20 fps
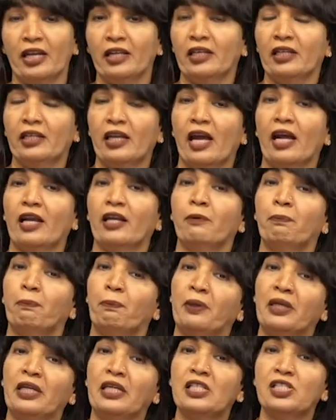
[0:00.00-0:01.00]
and it had a
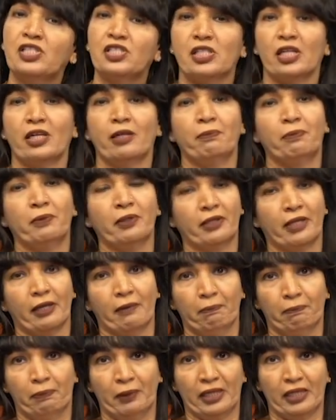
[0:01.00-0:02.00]
pre-shaped
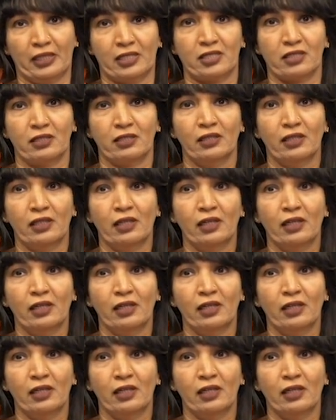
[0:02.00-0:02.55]
template,